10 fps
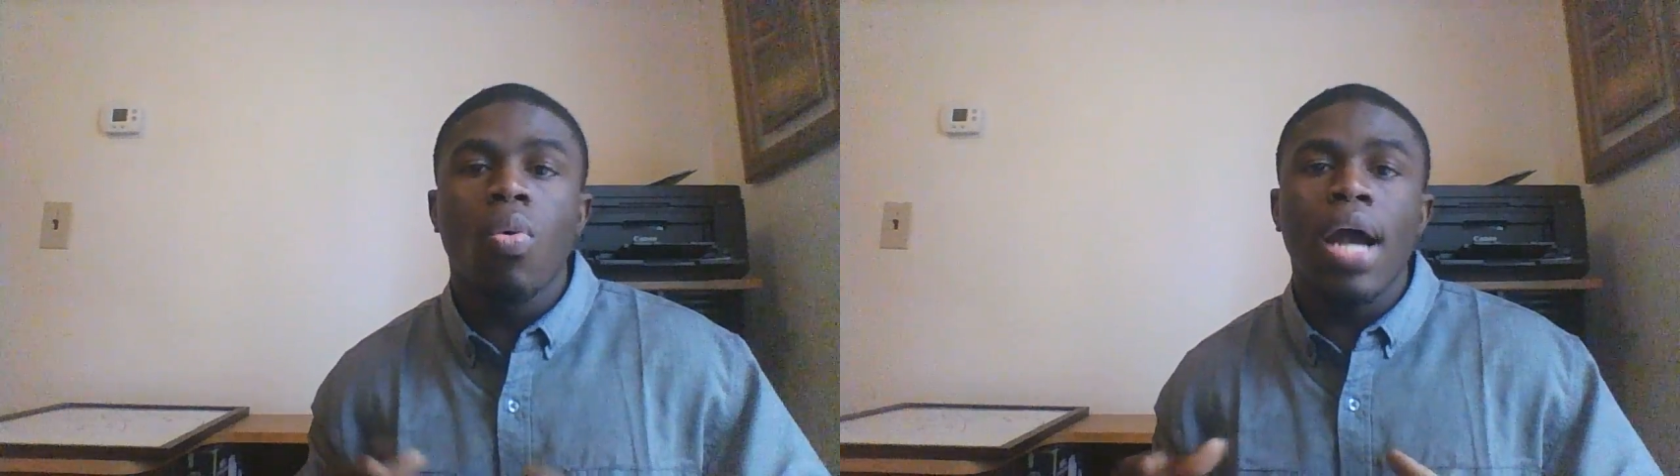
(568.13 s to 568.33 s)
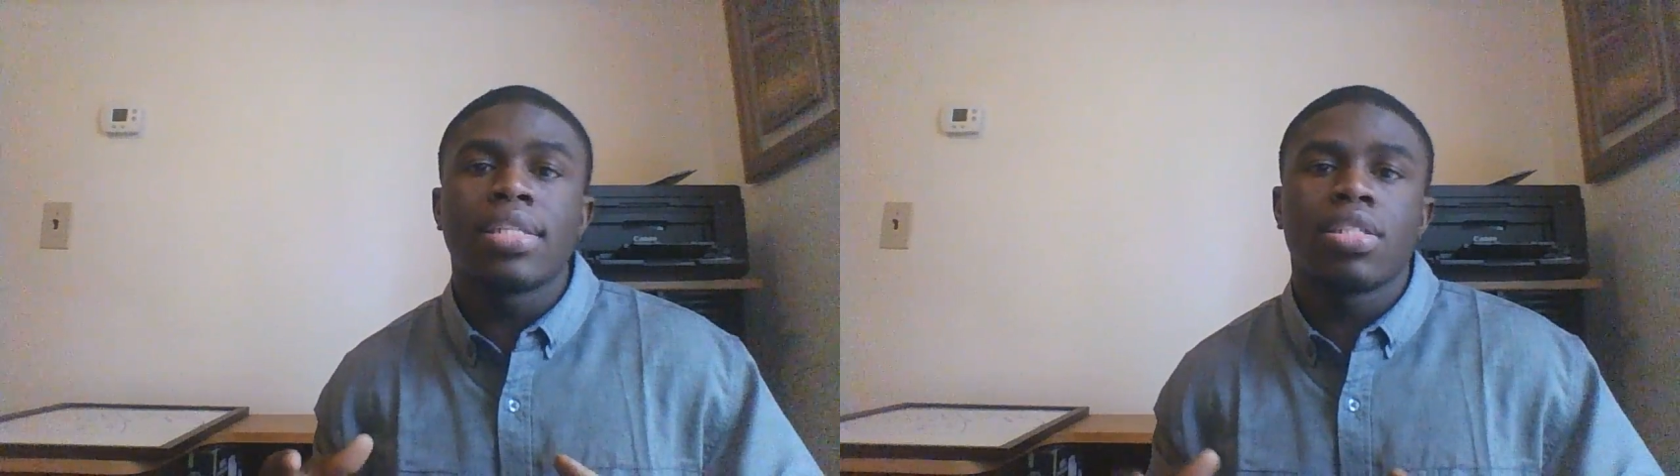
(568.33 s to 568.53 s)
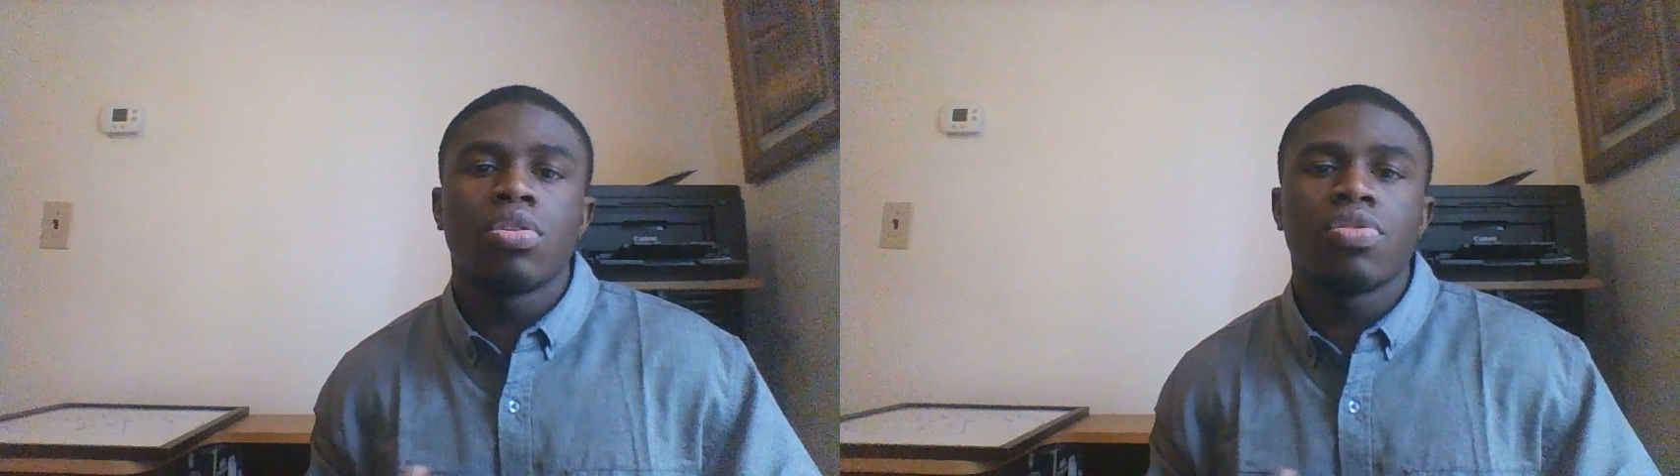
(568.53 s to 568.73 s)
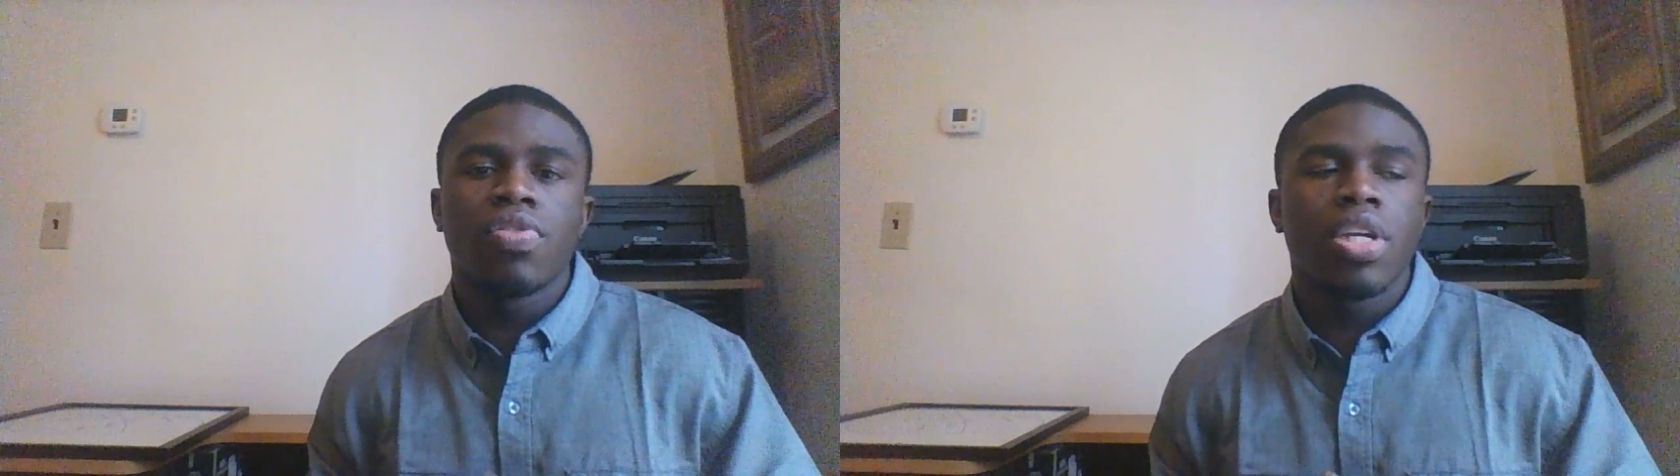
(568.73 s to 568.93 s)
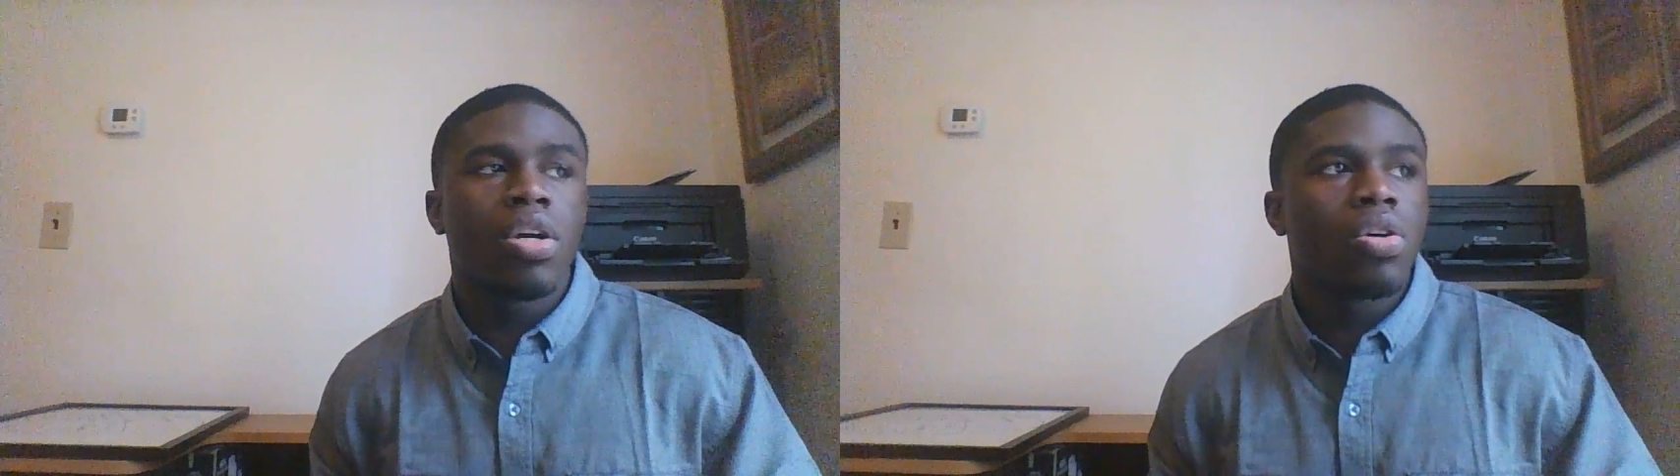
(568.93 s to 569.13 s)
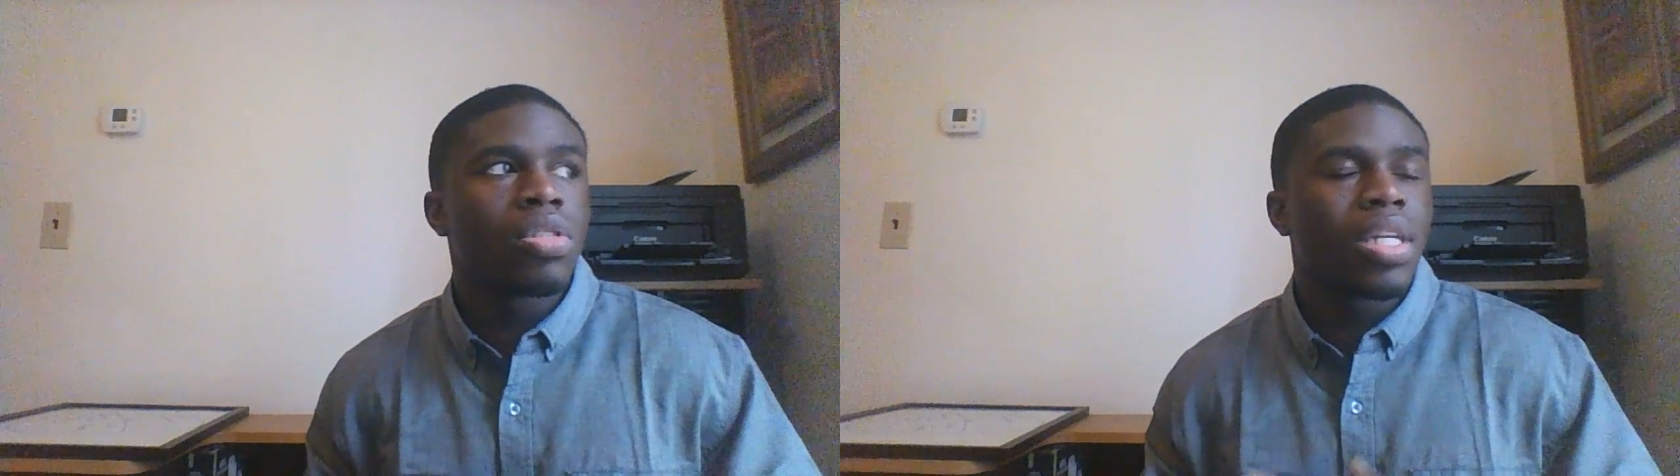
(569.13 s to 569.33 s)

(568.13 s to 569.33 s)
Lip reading: Watch those videos.